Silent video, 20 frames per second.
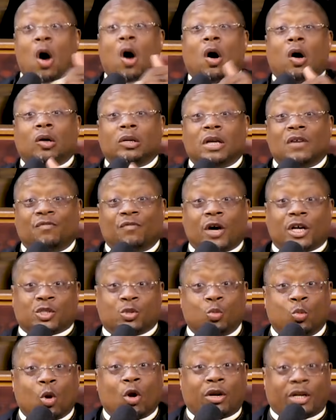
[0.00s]
all of
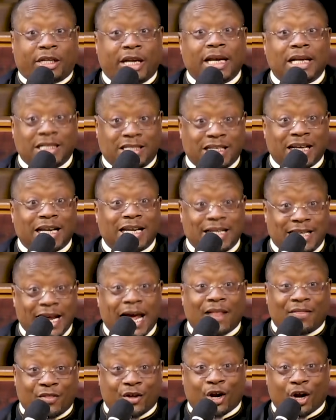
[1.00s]
us working
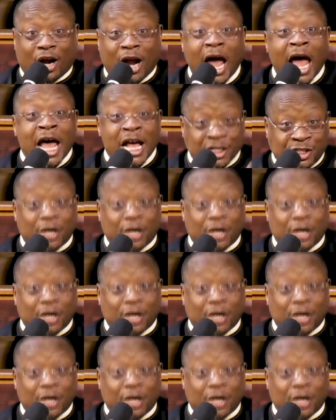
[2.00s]
together